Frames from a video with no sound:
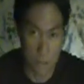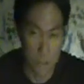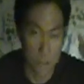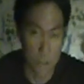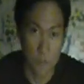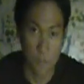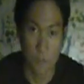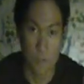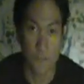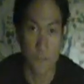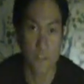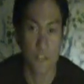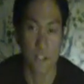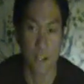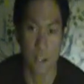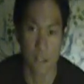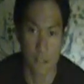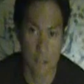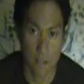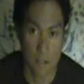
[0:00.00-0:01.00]
number of
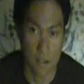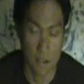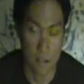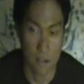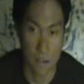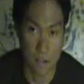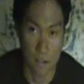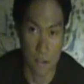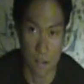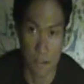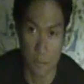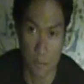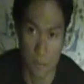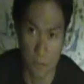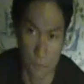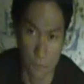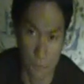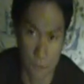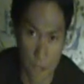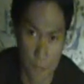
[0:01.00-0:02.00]
sets and these number
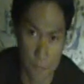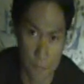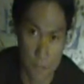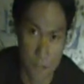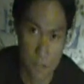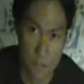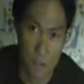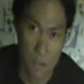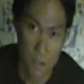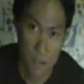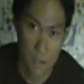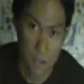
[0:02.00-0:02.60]
of reps.